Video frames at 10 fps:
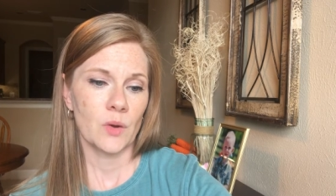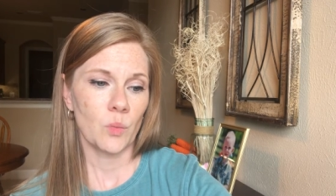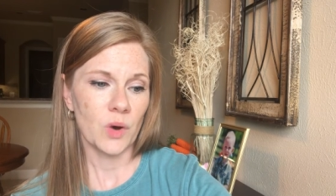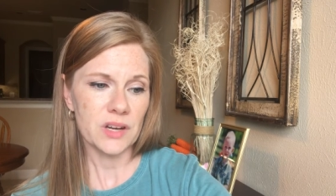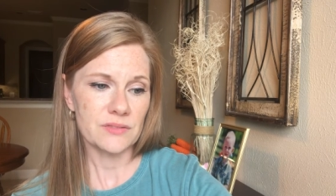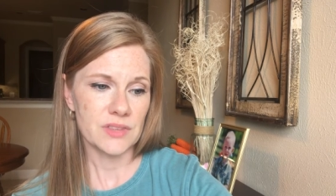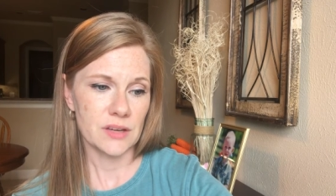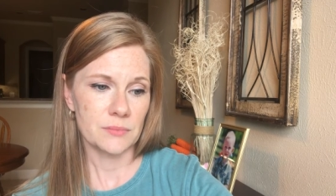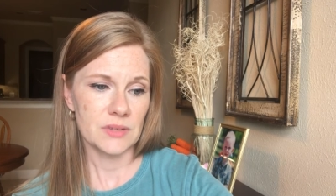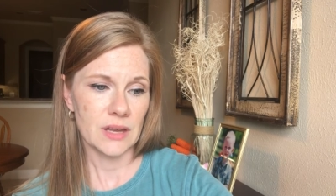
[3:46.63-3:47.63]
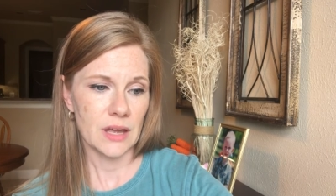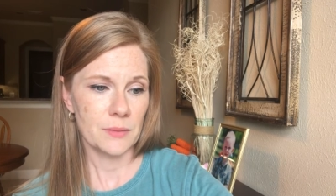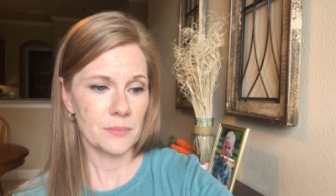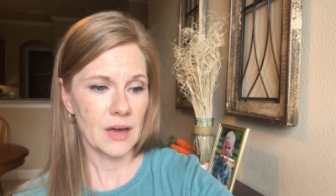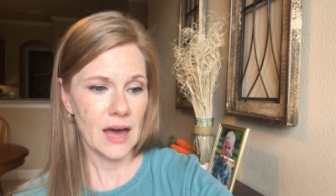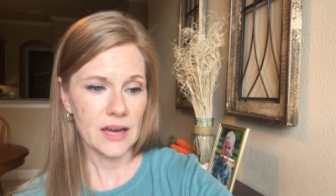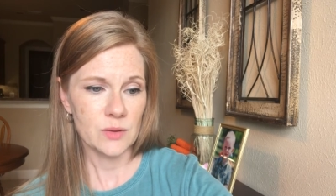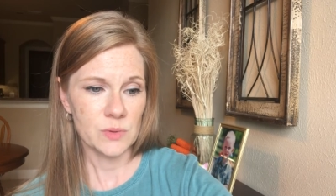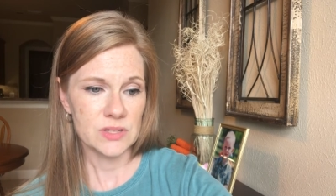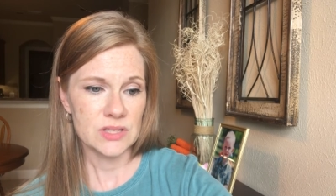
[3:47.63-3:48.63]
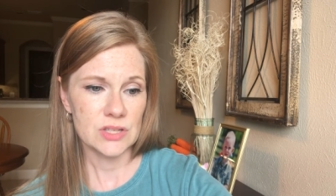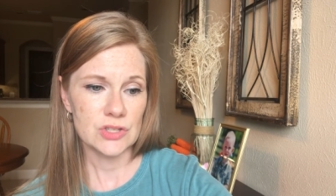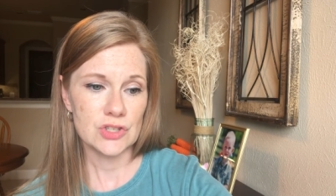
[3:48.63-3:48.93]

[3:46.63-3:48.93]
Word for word: One of them, named Agabus,